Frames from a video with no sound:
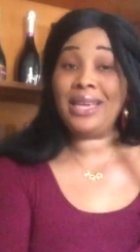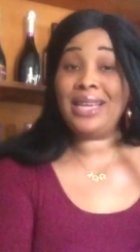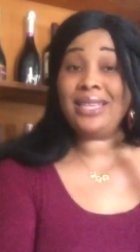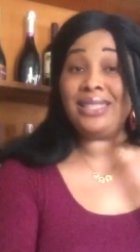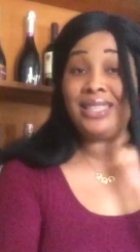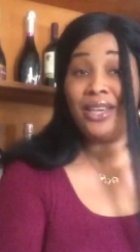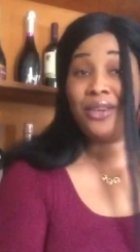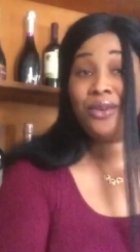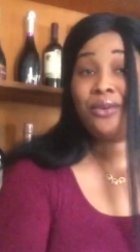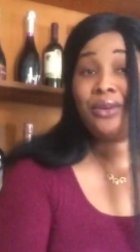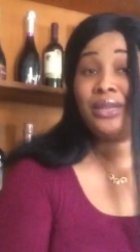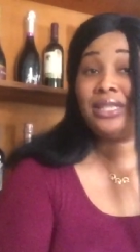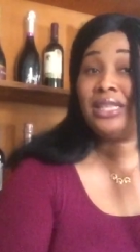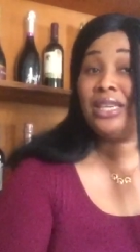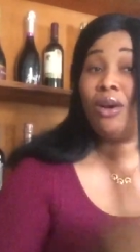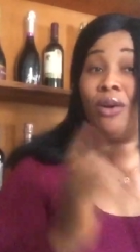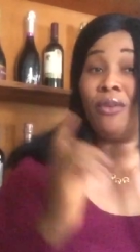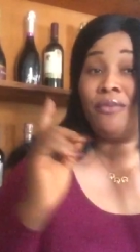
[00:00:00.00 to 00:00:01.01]

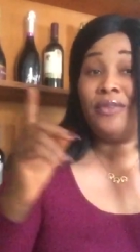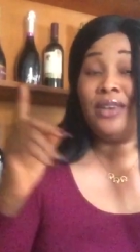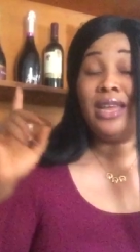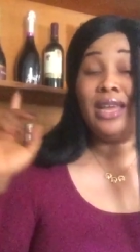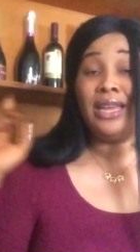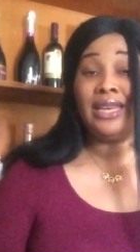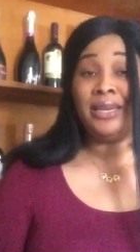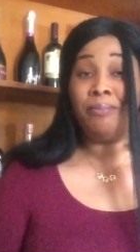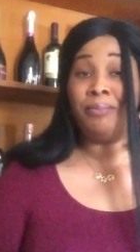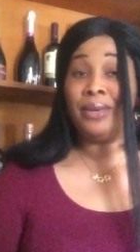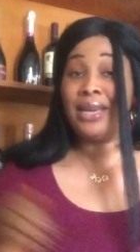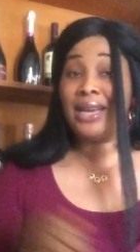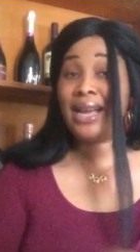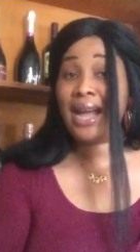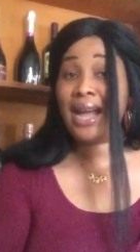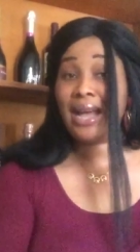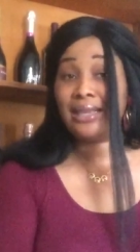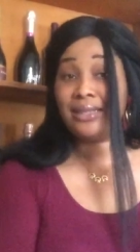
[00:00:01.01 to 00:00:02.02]
insecurity of the big
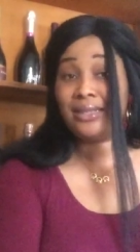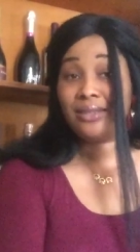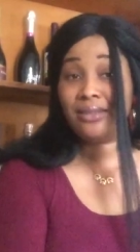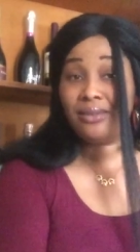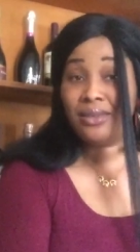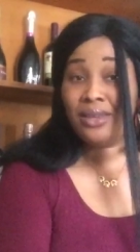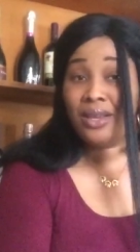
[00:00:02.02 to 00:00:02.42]
cat,